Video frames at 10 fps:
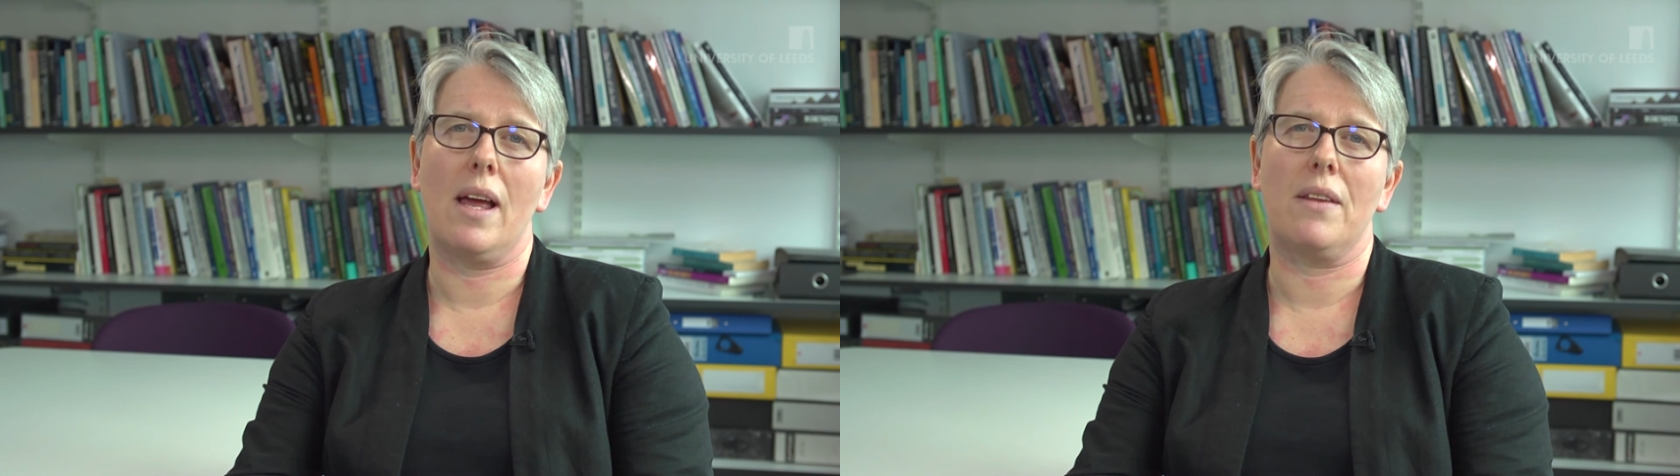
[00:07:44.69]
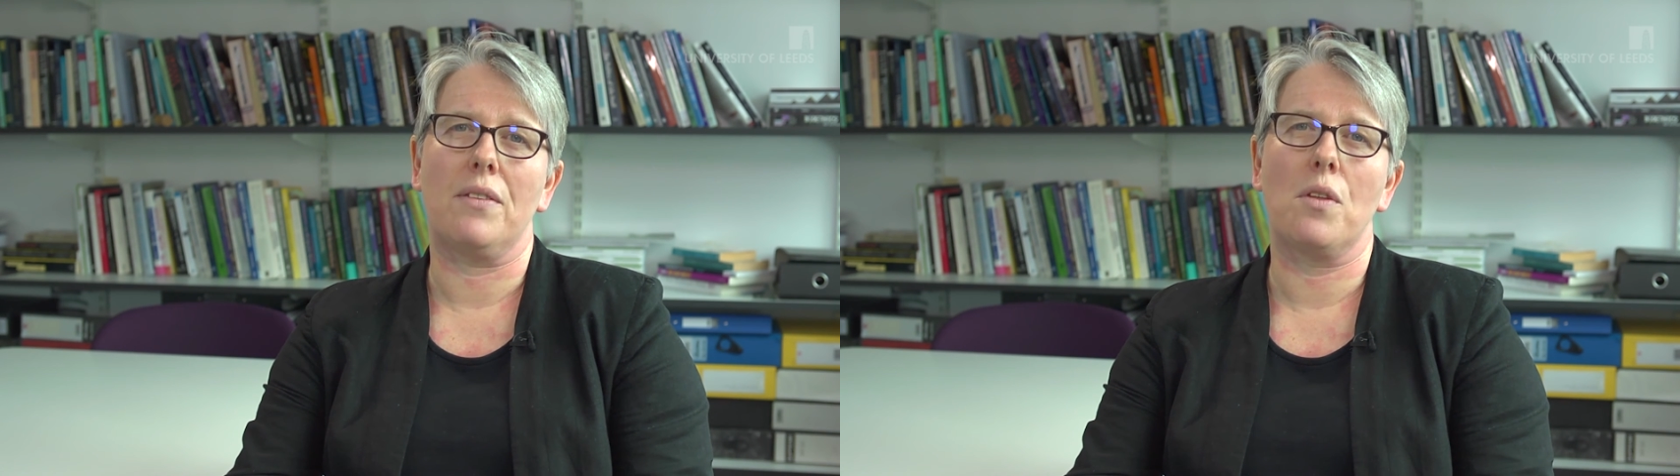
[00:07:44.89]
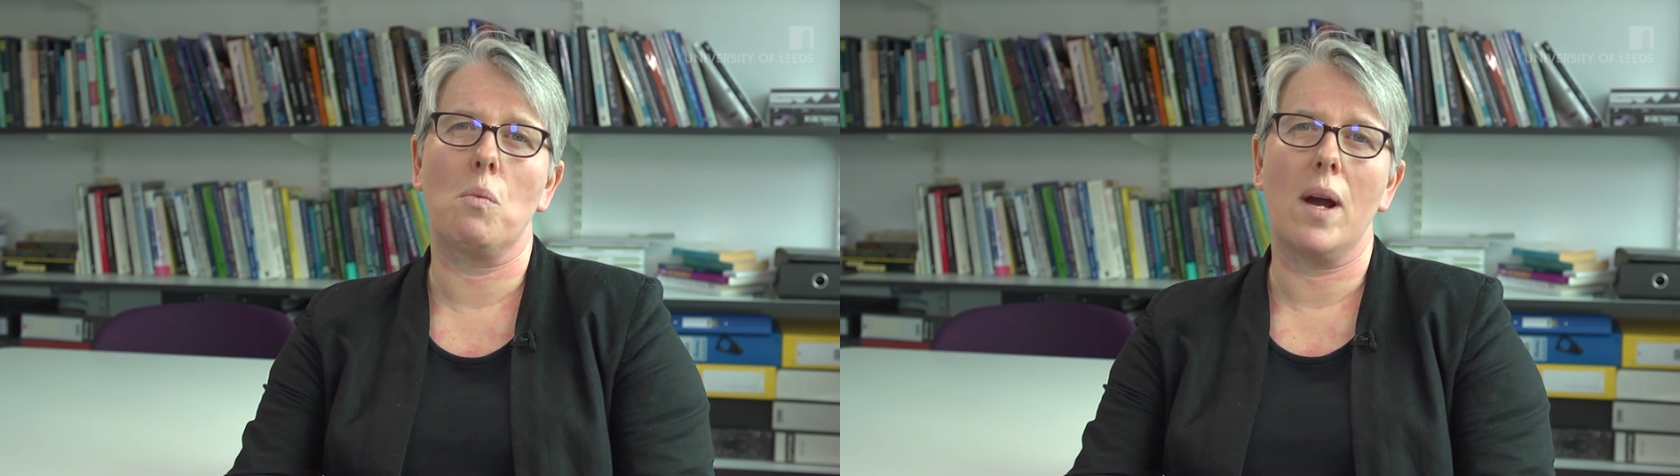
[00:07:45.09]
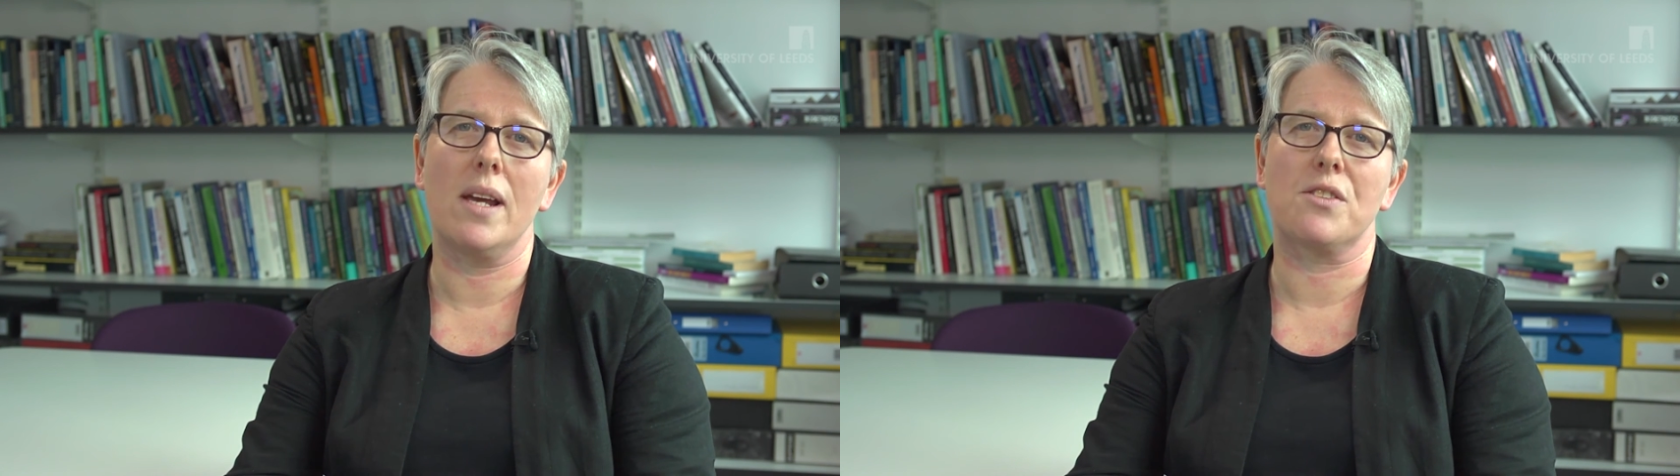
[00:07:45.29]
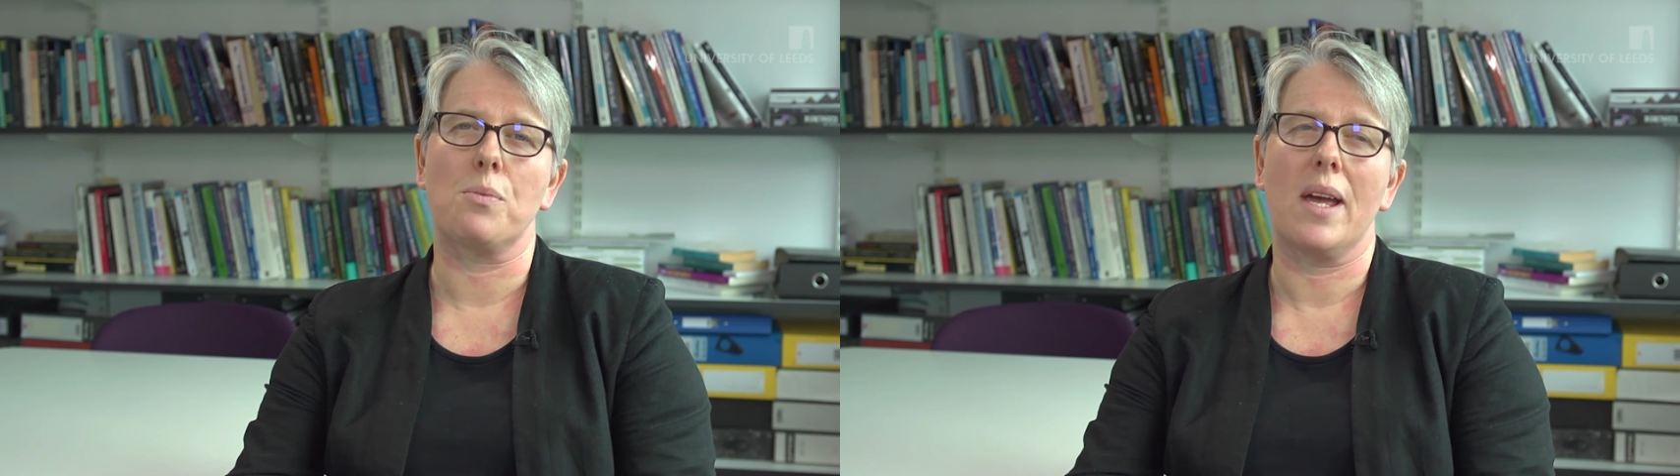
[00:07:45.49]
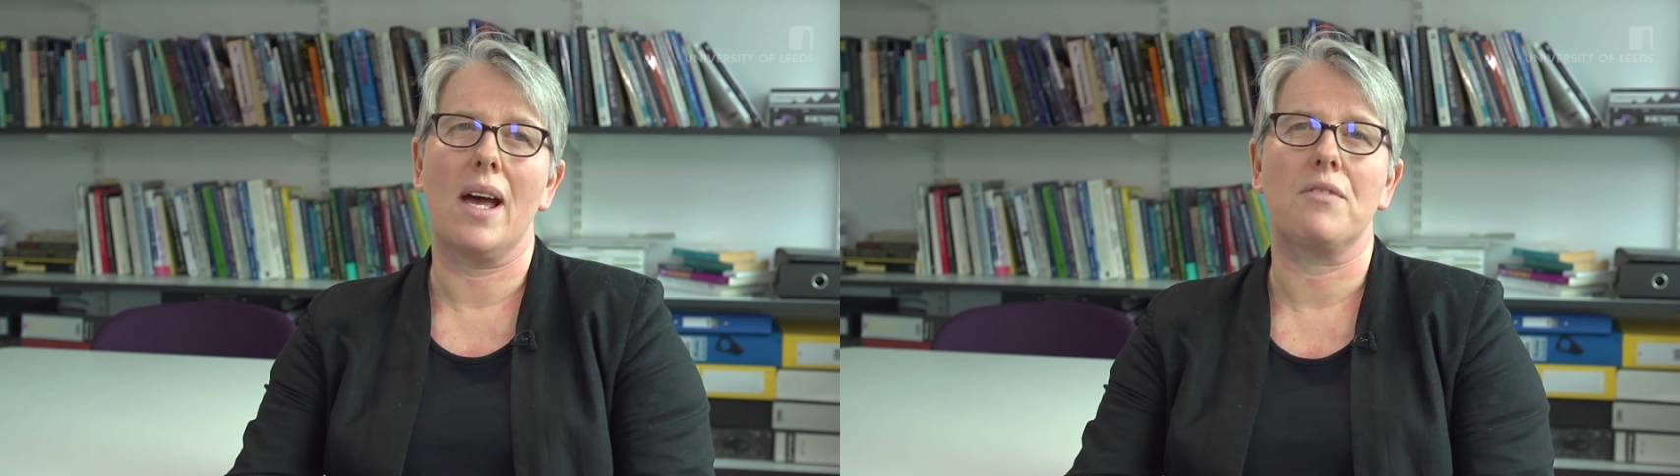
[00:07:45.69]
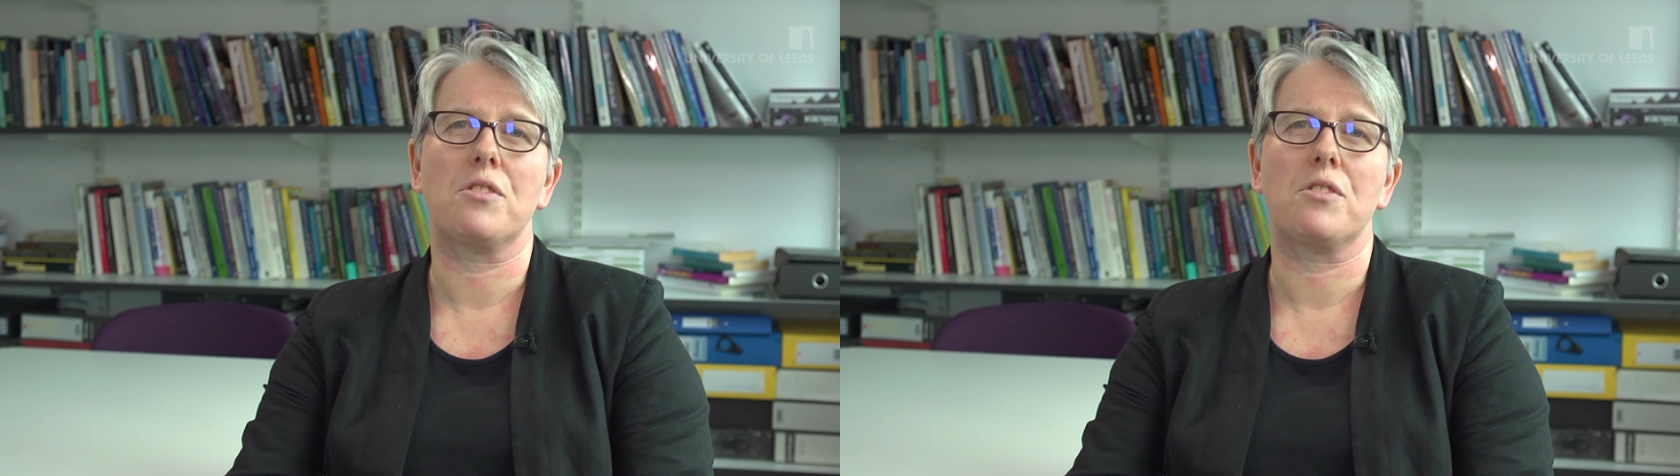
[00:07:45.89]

and the ways we have